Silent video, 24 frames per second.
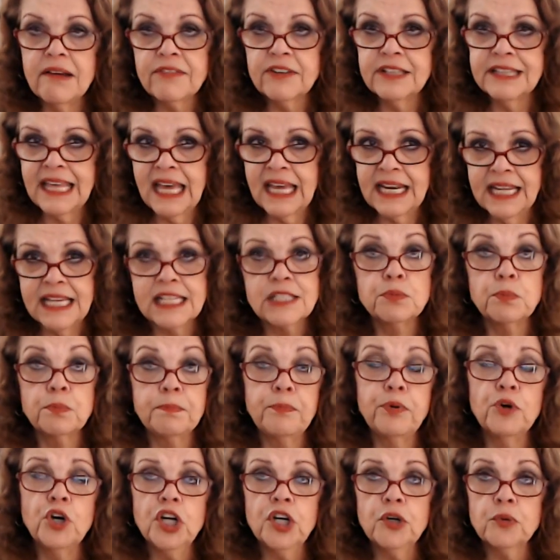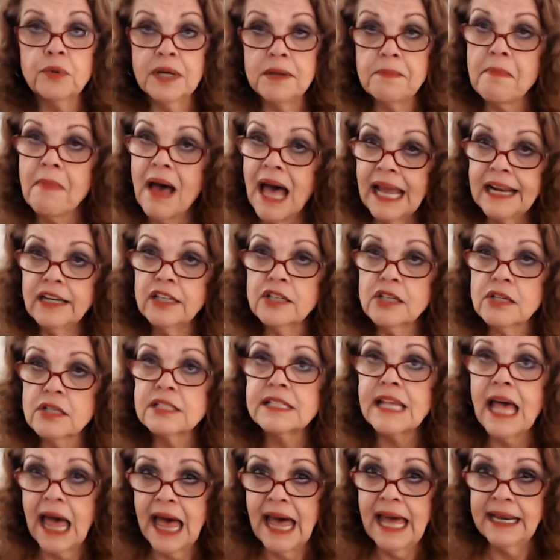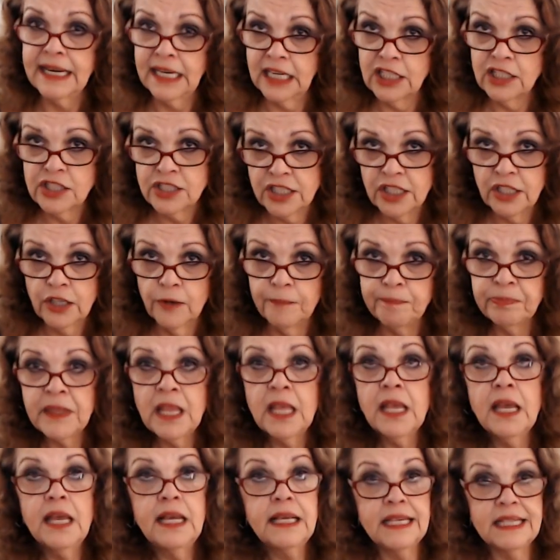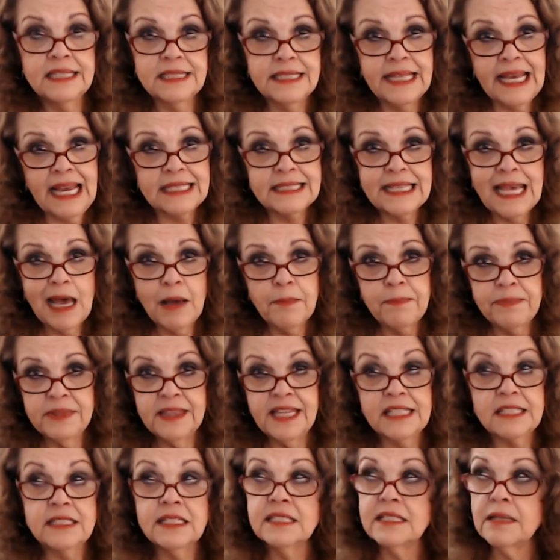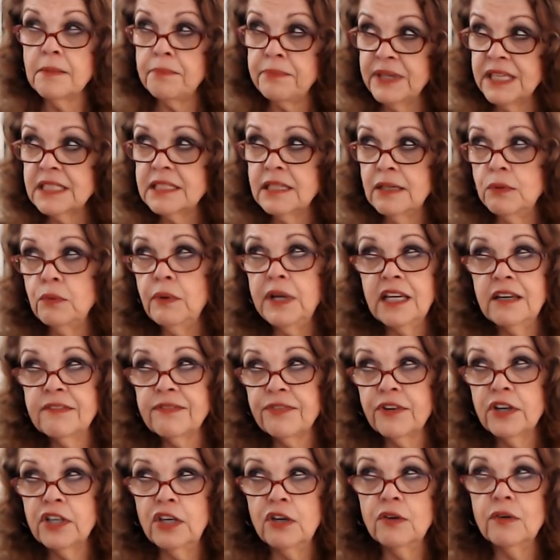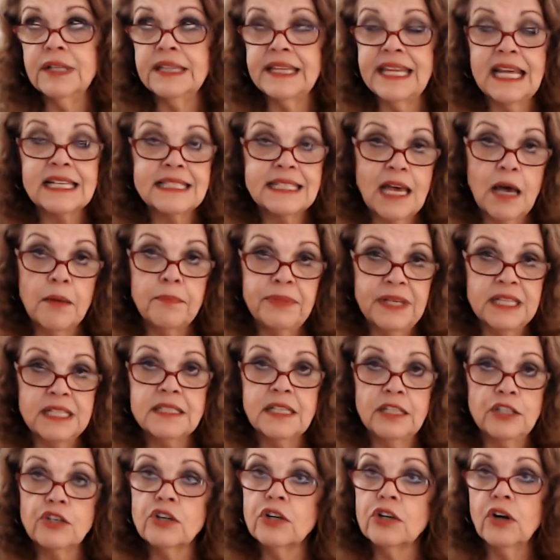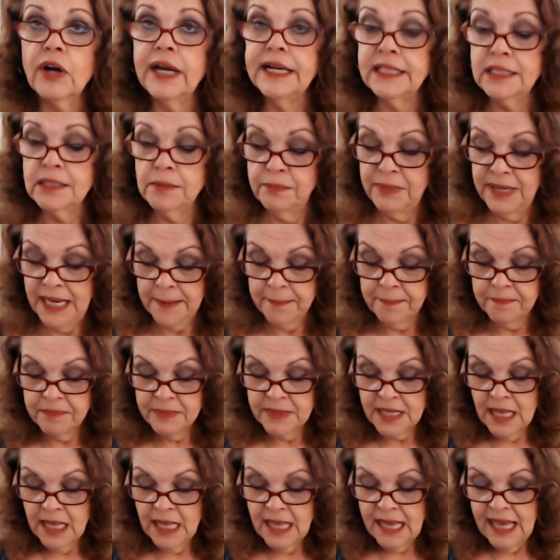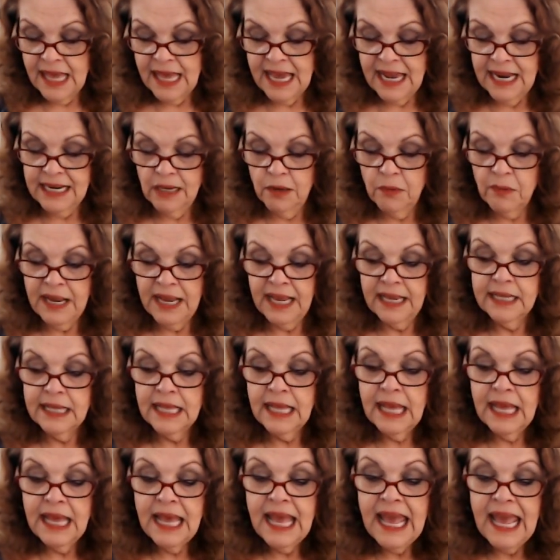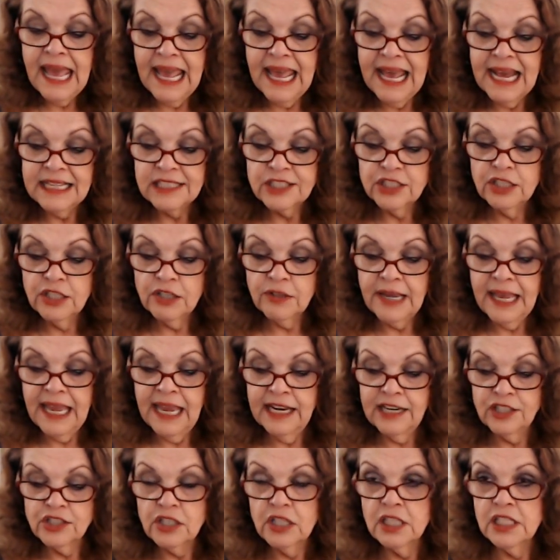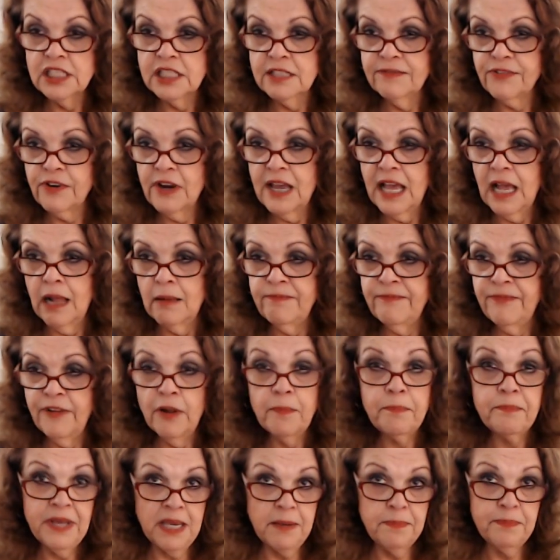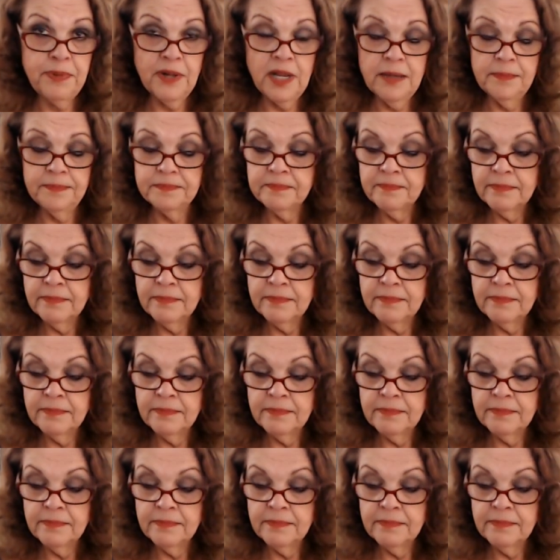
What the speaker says: that is. Put reminders on it too, because that's how, this is a busy week for you and that's how busy you're going to be. Anyway, ask your angels for helpful people